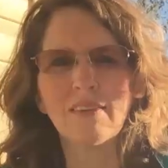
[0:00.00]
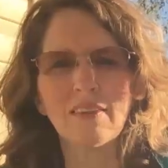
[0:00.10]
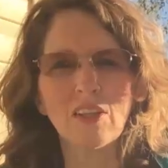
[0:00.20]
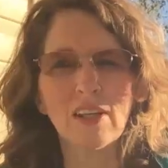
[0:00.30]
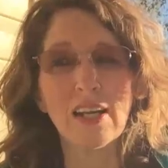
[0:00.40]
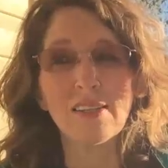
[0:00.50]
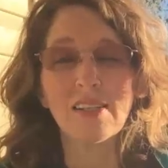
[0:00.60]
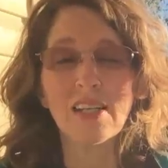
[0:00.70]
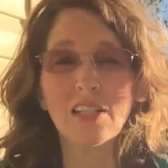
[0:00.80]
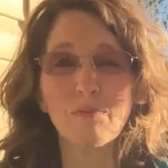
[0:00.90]
the United
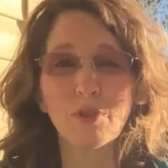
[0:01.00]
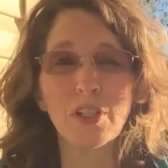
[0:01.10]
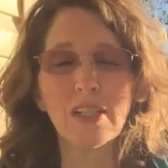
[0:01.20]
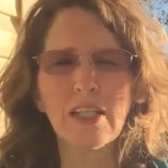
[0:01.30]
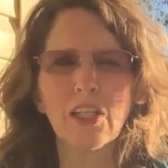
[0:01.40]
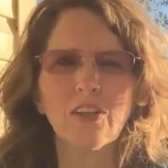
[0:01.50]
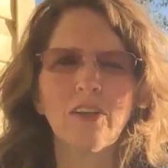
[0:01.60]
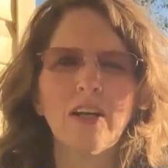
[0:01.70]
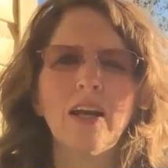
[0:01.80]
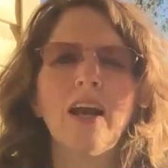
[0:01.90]
States in
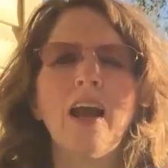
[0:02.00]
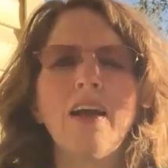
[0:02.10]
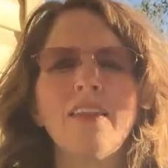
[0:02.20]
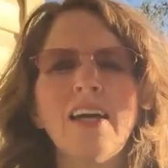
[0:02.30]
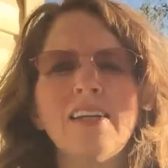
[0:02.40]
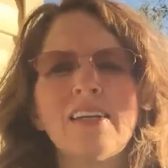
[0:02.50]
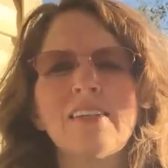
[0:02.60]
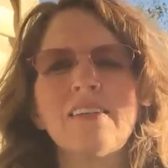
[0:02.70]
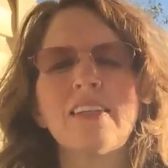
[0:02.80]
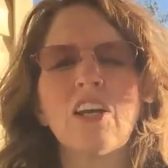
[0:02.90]
particular, and that
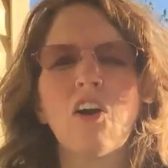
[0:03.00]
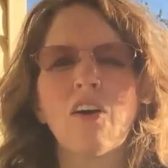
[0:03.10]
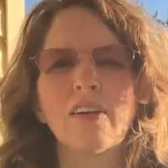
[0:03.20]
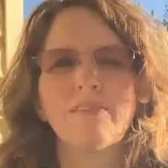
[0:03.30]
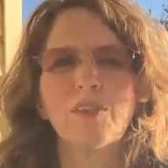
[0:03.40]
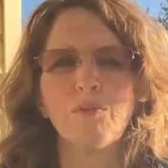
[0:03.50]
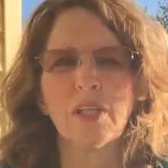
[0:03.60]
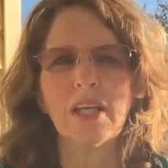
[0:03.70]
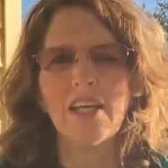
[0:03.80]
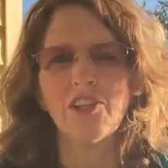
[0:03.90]
is the art of
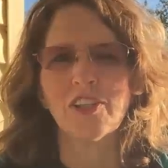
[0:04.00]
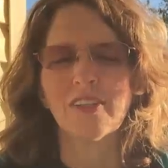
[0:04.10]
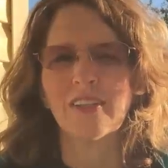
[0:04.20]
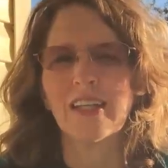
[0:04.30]
communication.